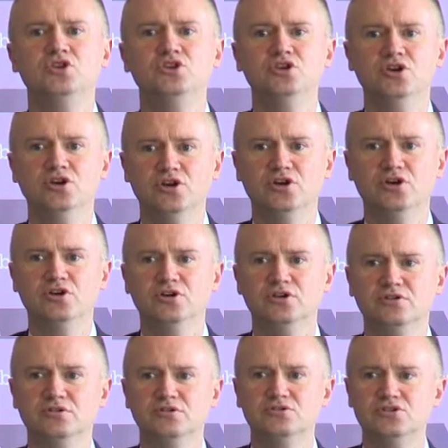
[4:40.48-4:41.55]
year
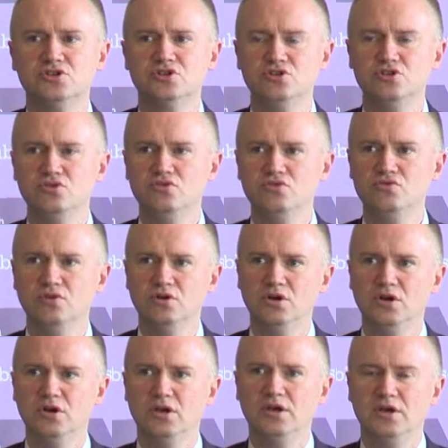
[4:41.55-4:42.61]
to
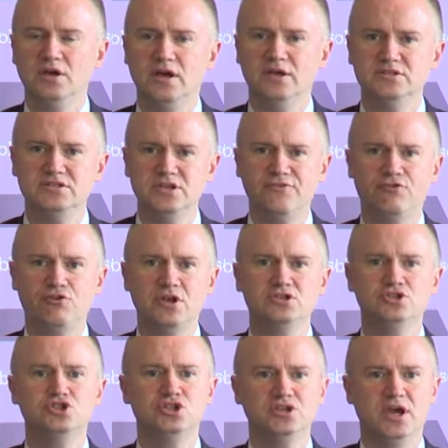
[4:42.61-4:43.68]

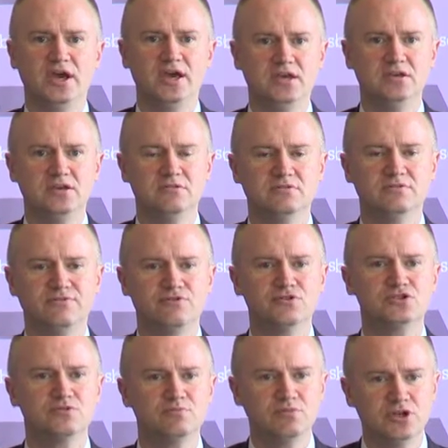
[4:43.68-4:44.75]
differentiate for
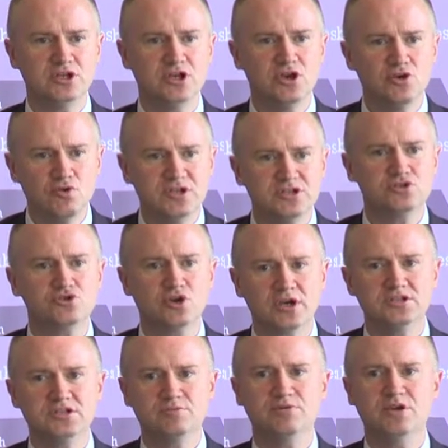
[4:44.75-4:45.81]
somebody who is
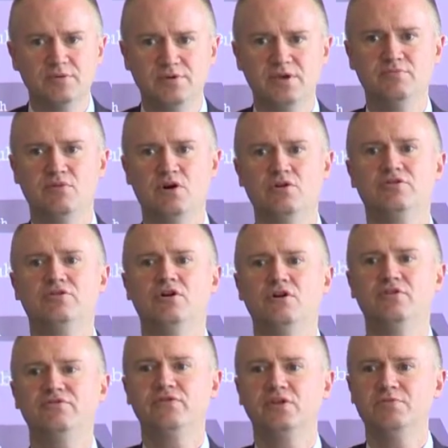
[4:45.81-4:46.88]
trying to be a bit more
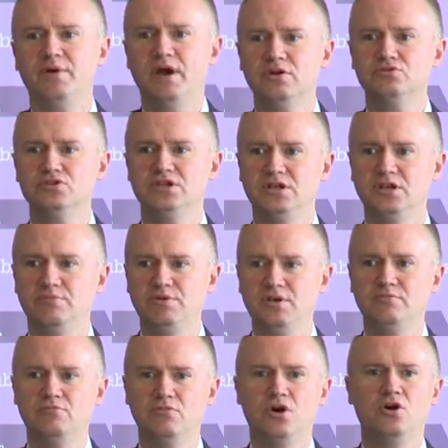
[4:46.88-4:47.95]
thoughtful about it and a
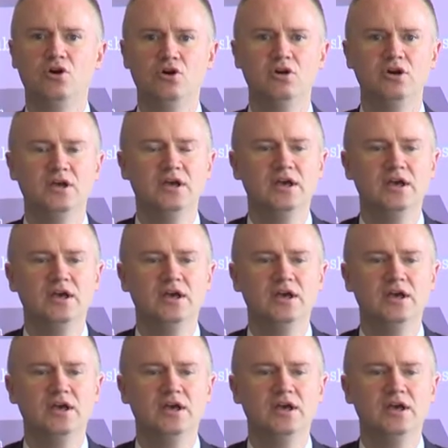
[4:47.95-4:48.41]
bit more